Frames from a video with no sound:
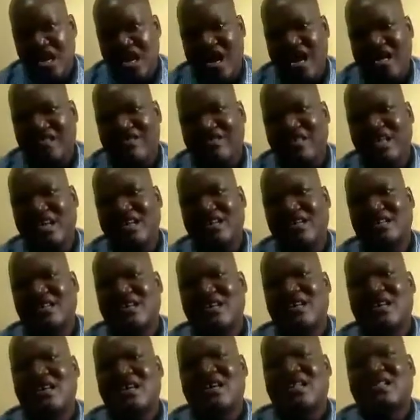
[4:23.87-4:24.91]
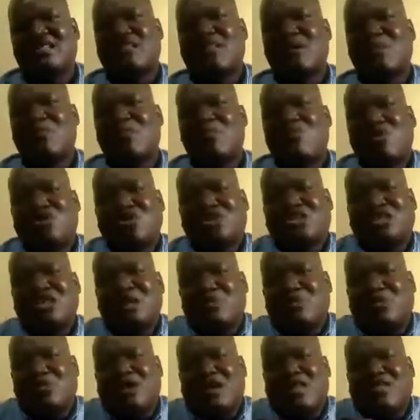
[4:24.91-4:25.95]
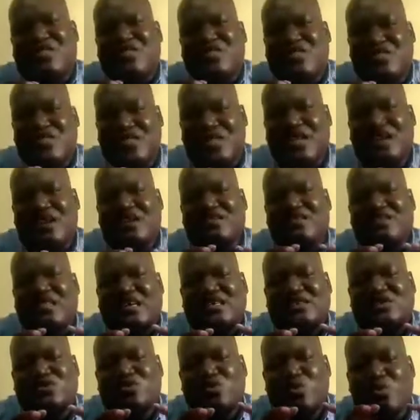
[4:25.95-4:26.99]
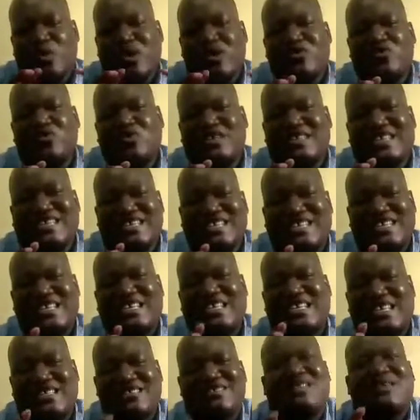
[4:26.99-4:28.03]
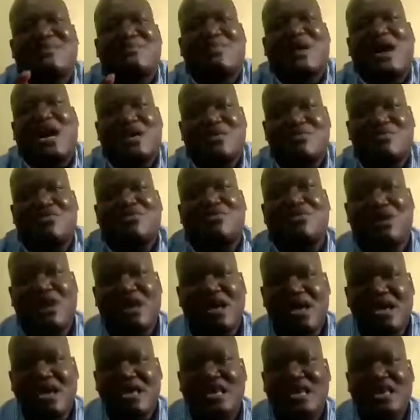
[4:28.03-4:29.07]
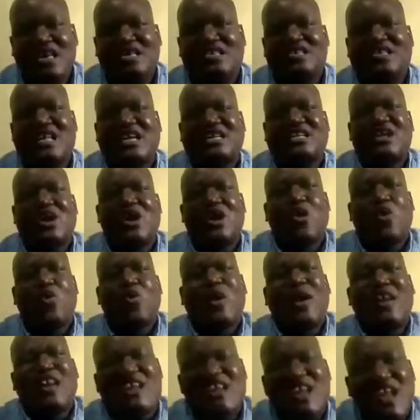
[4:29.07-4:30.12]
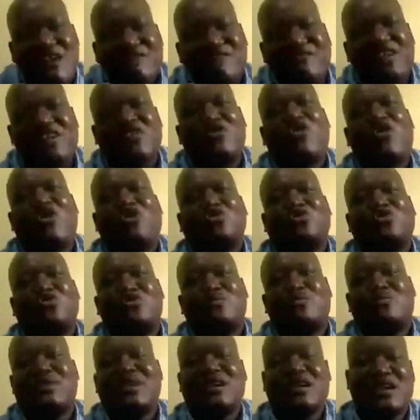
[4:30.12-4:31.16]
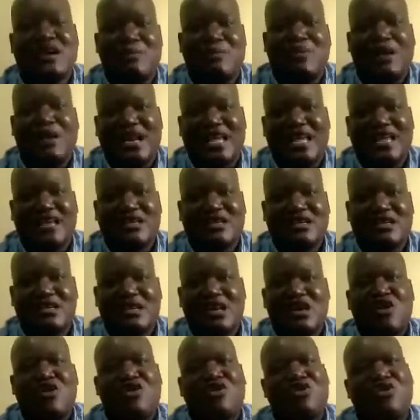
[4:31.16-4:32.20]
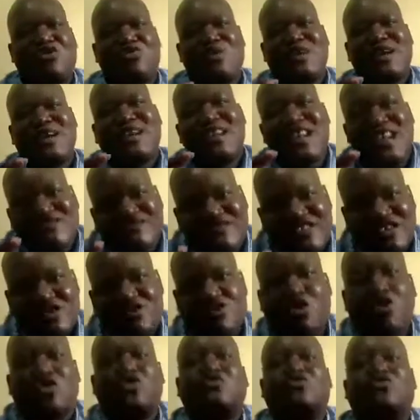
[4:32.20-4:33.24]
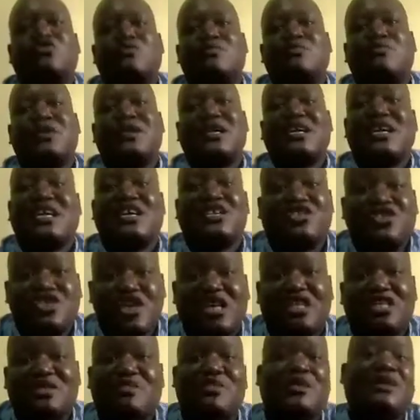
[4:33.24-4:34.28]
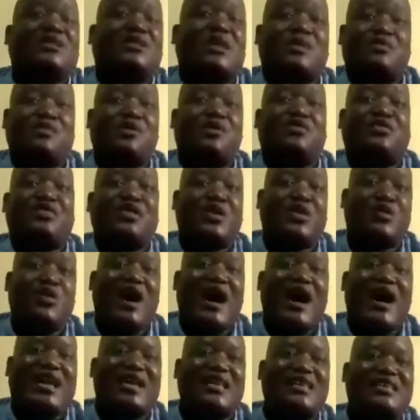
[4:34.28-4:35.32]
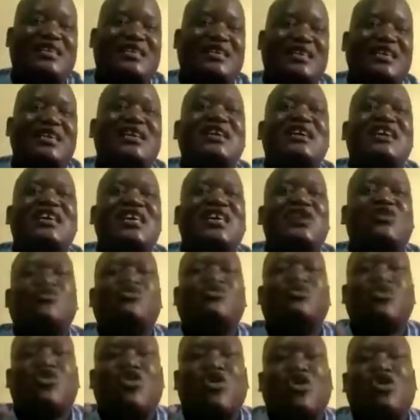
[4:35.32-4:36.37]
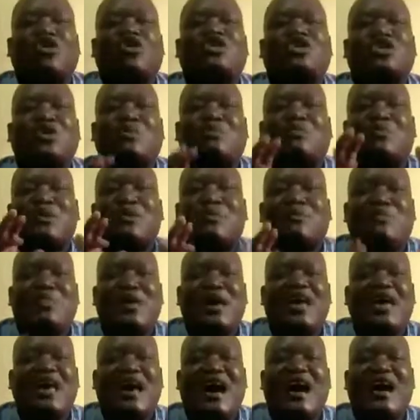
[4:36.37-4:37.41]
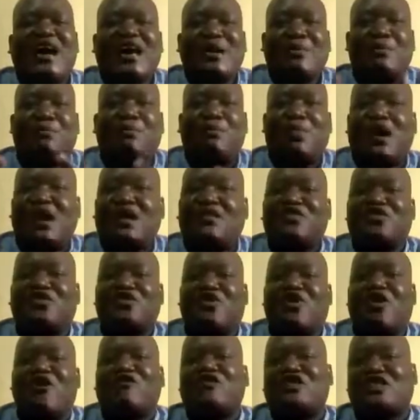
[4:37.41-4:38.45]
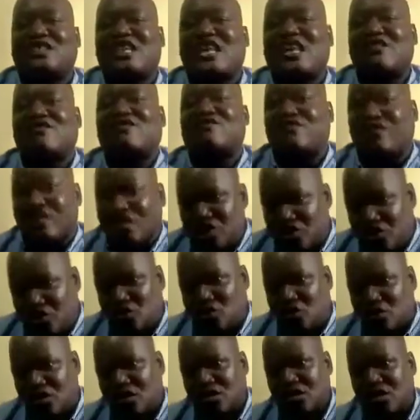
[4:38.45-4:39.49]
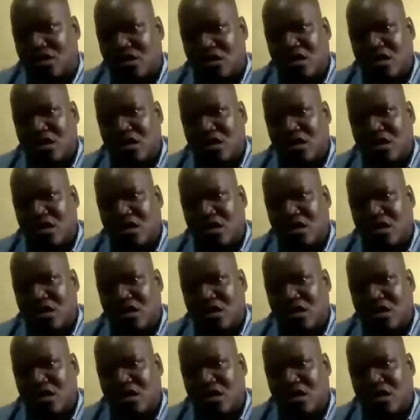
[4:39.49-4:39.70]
And then the most important thing that we would see in the Bible is that whenever God would bring a plague or whenever God would bring a judgment upon the world, he would also prepare a path of salvation